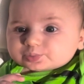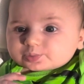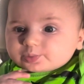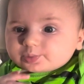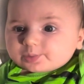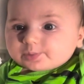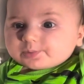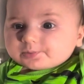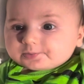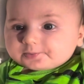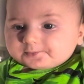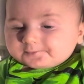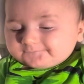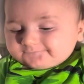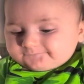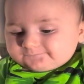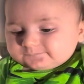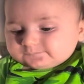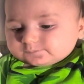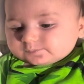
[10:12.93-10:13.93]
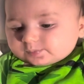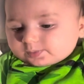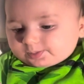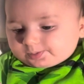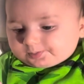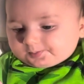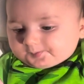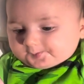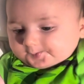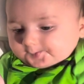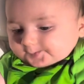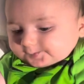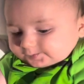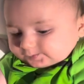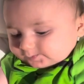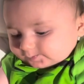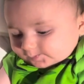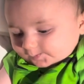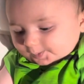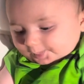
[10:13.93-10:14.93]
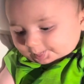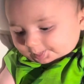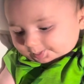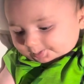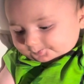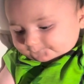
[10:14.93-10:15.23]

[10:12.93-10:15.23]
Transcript: during the baby's first few months.